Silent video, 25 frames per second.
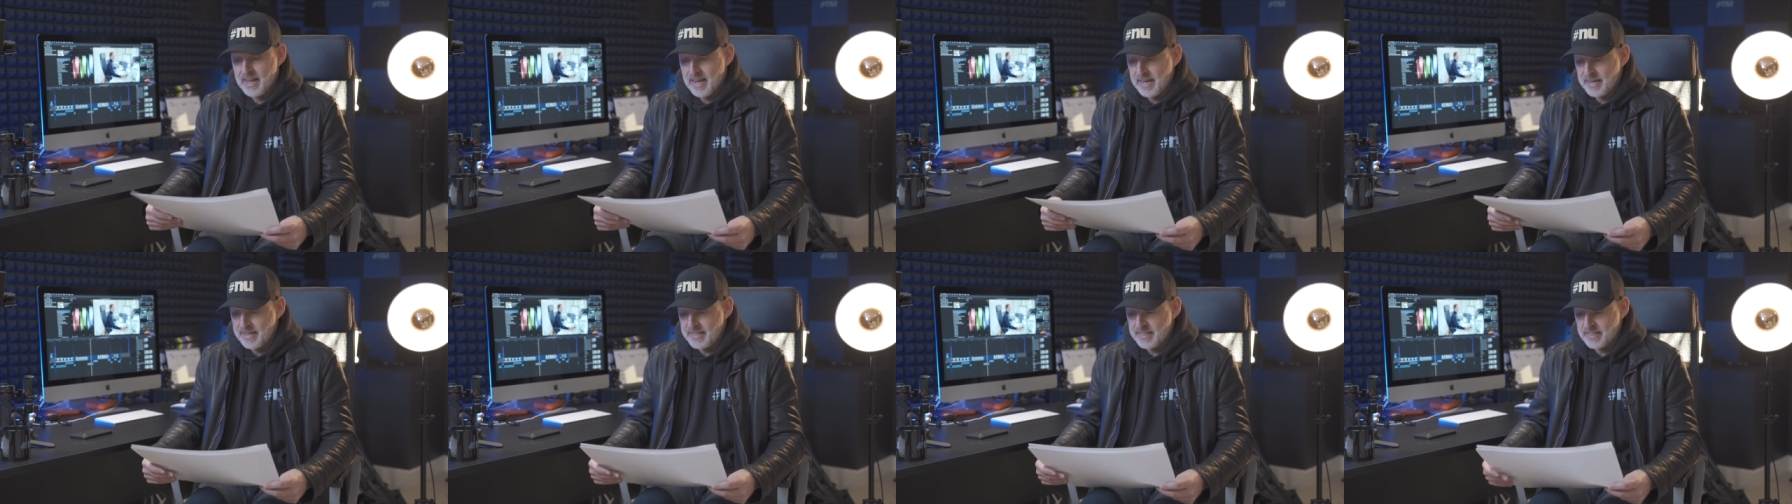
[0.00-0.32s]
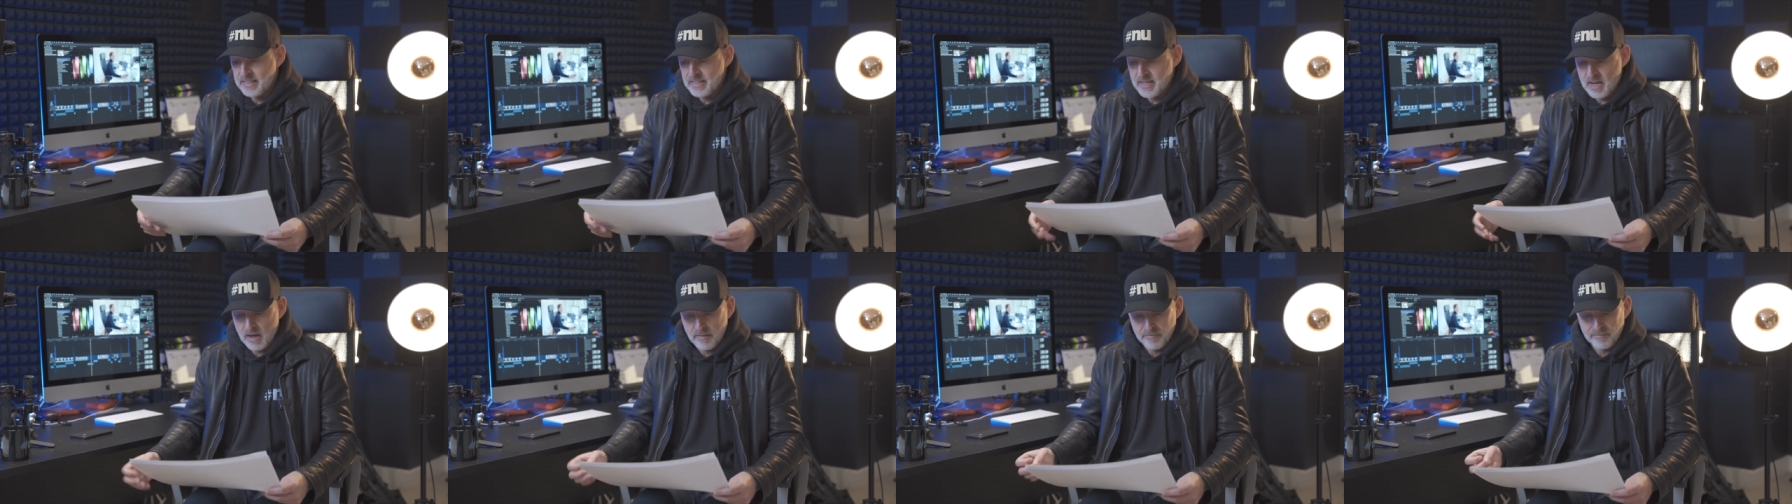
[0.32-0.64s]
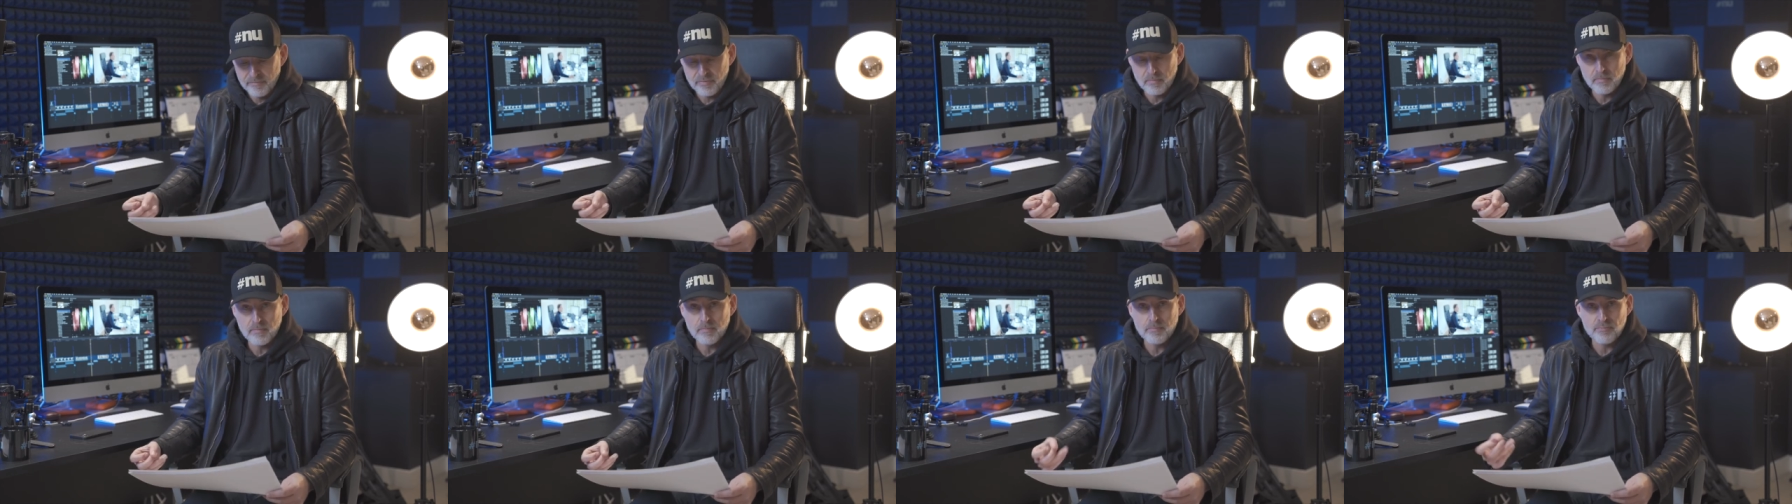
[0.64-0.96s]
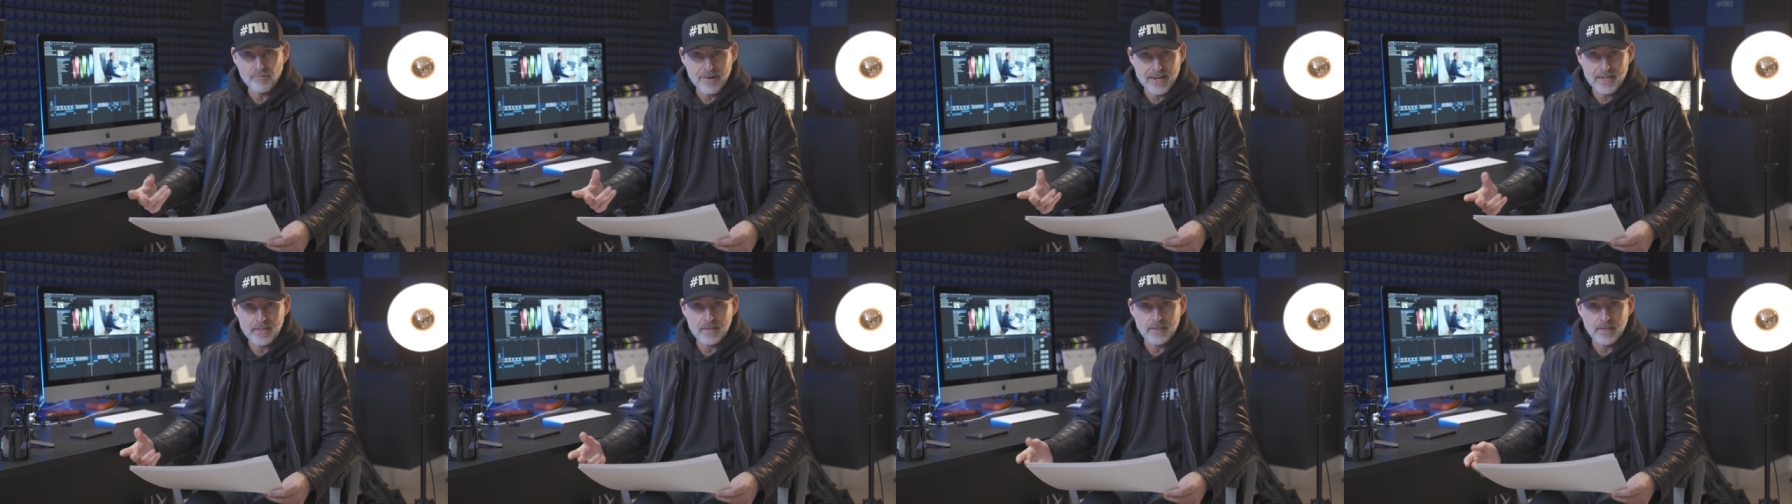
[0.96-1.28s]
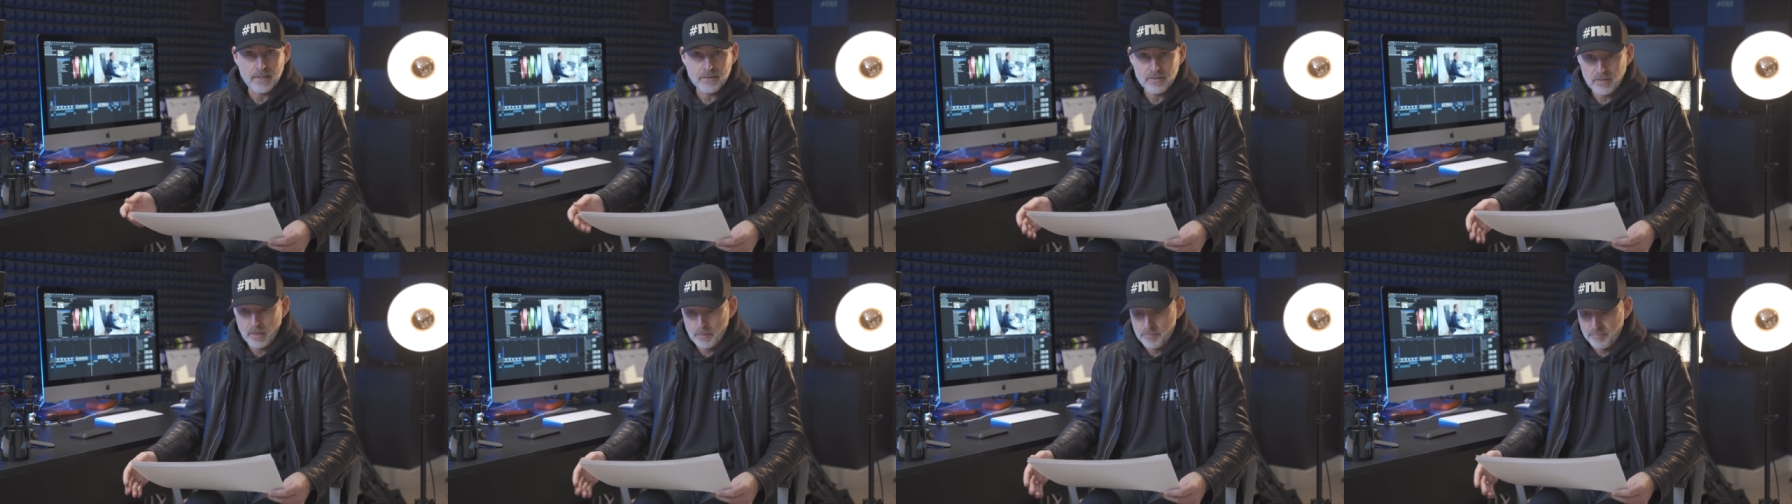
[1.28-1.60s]
And this has come from Bradley.
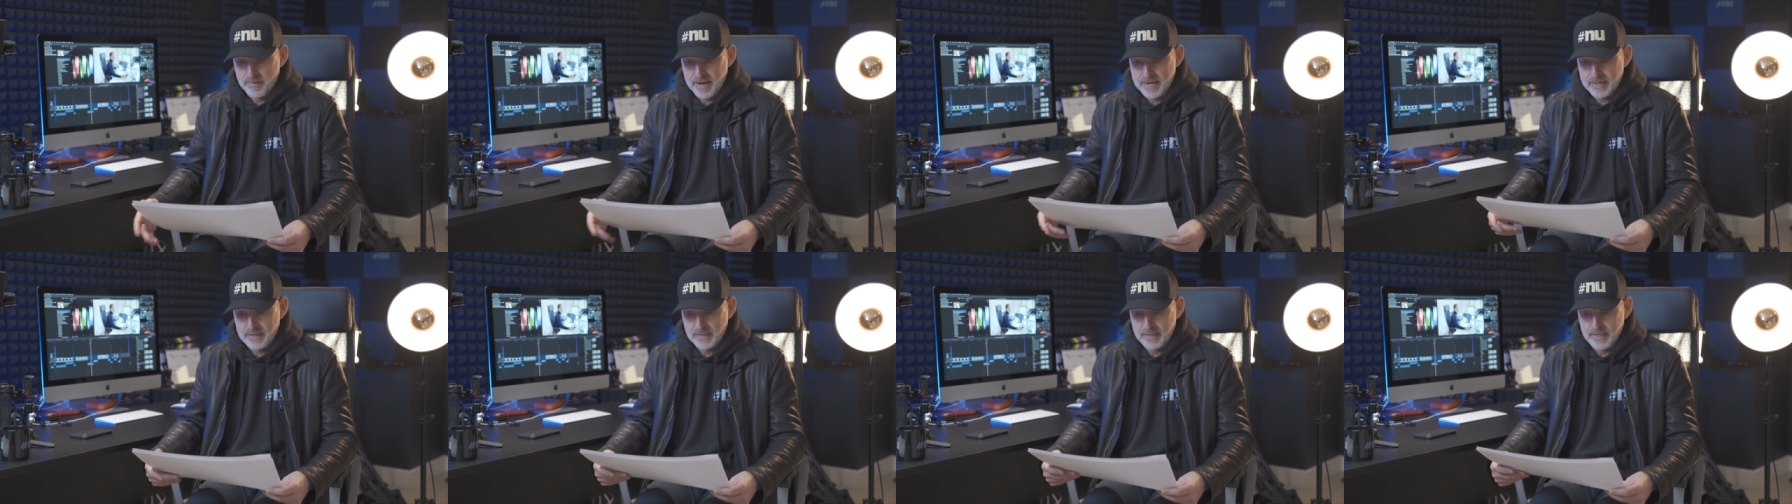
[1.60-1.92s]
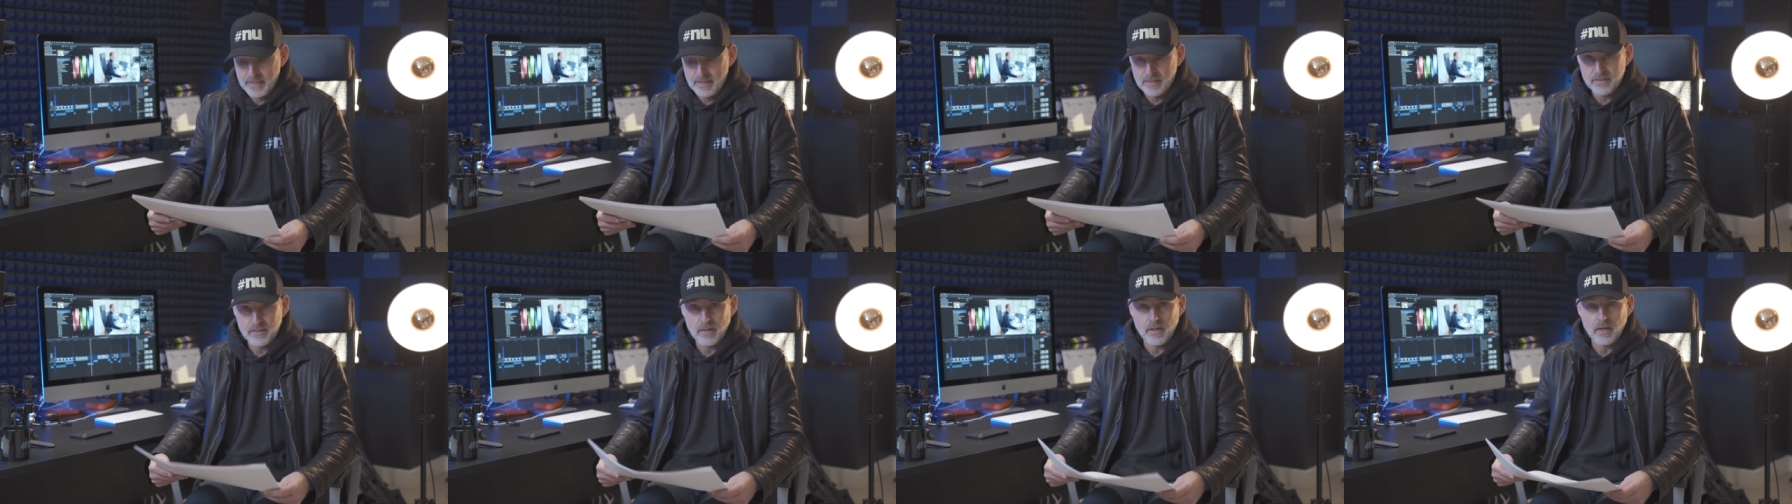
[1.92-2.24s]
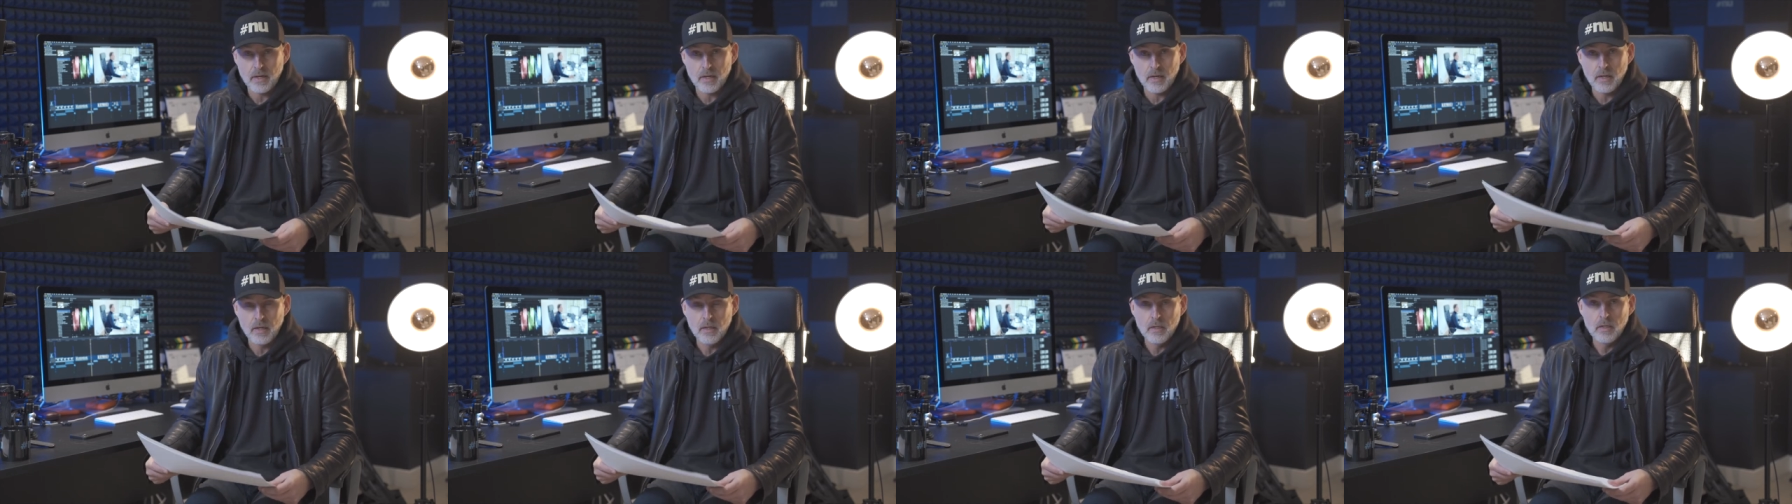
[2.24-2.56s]
So Bradley is our